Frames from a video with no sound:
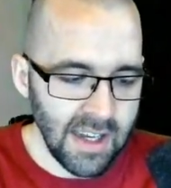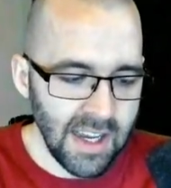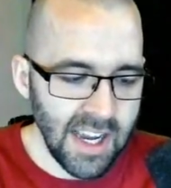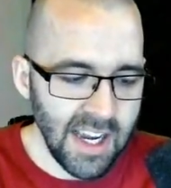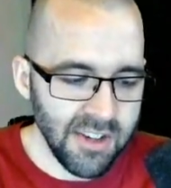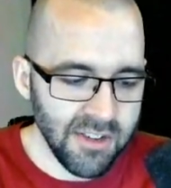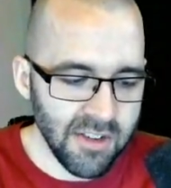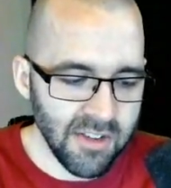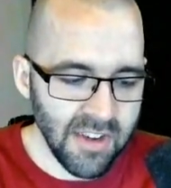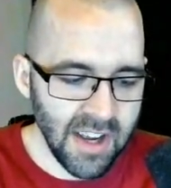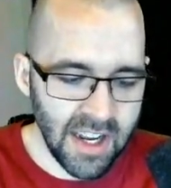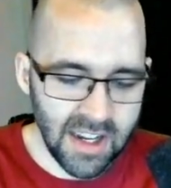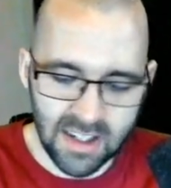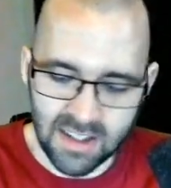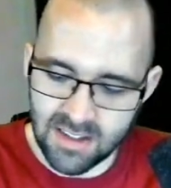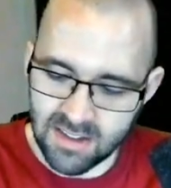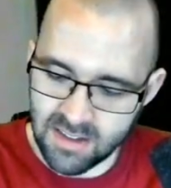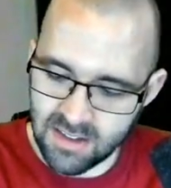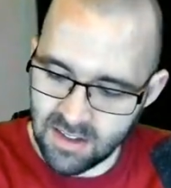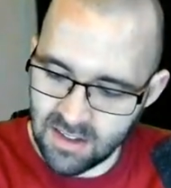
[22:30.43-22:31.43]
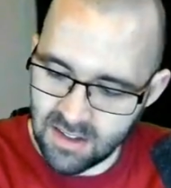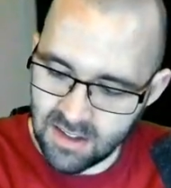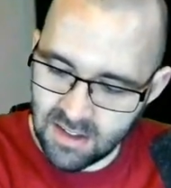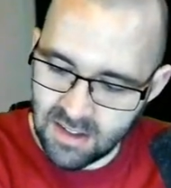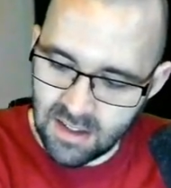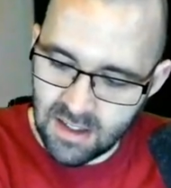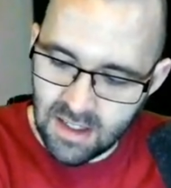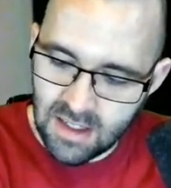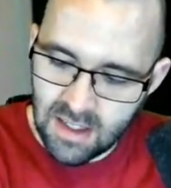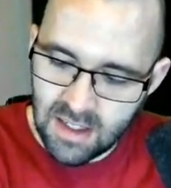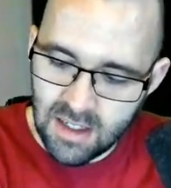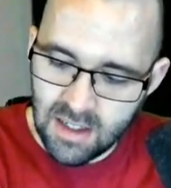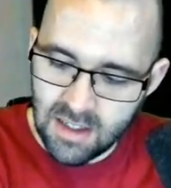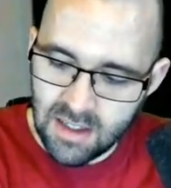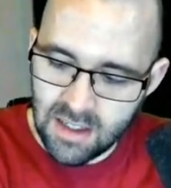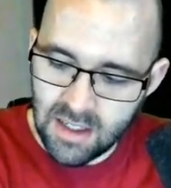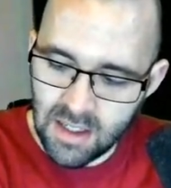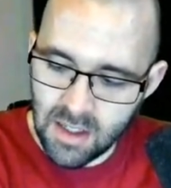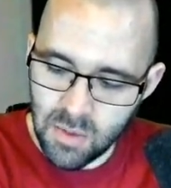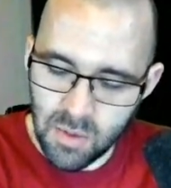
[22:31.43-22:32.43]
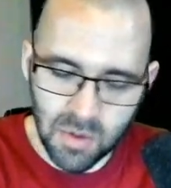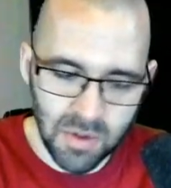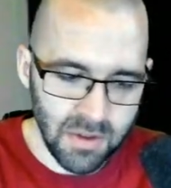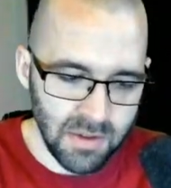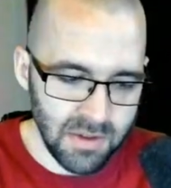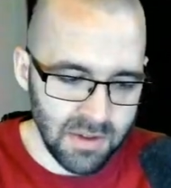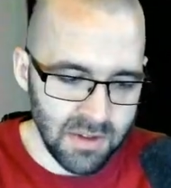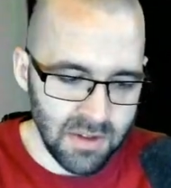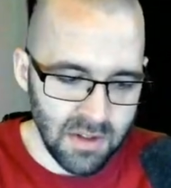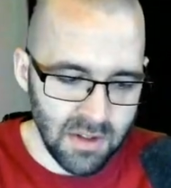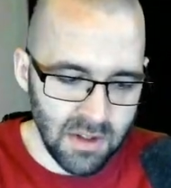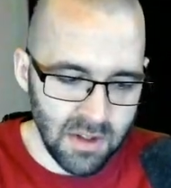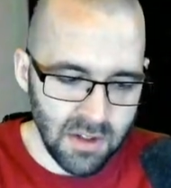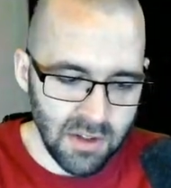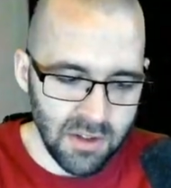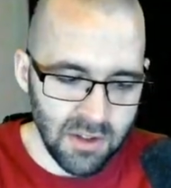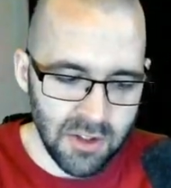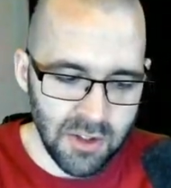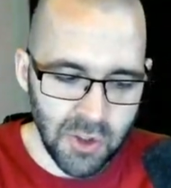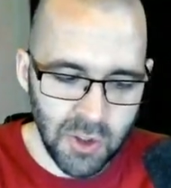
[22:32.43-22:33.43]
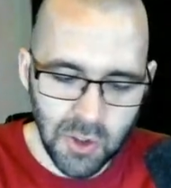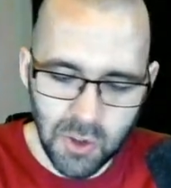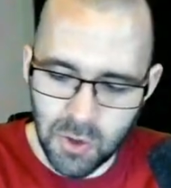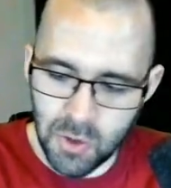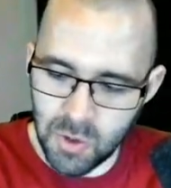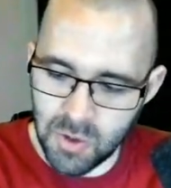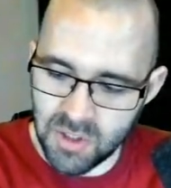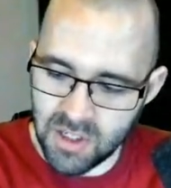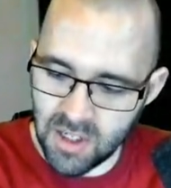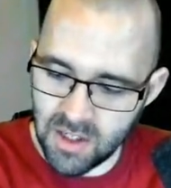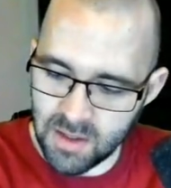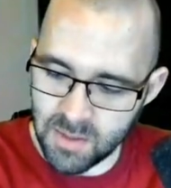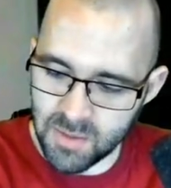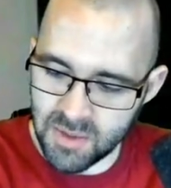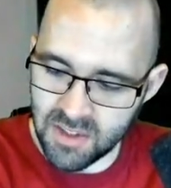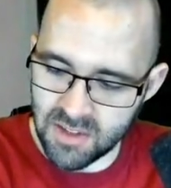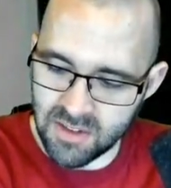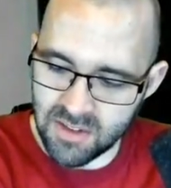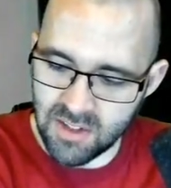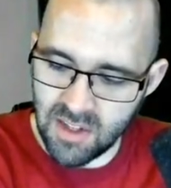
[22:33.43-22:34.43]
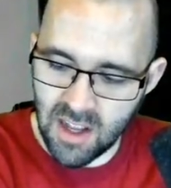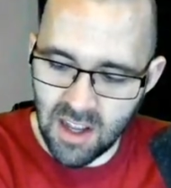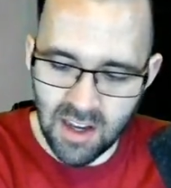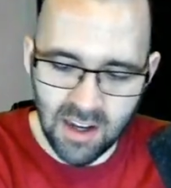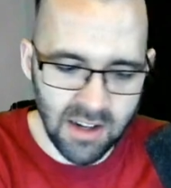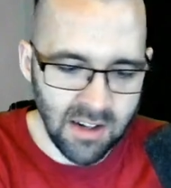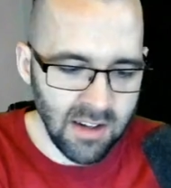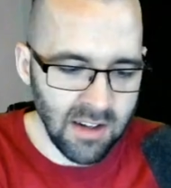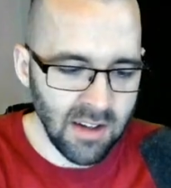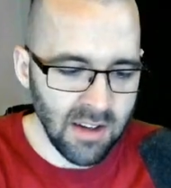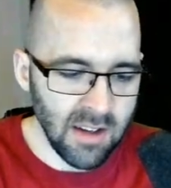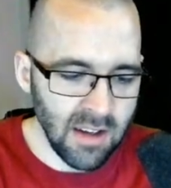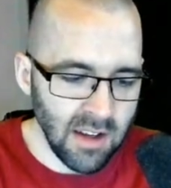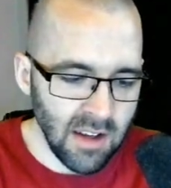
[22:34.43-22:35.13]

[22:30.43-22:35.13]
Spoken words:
h of x equals 2 times the sine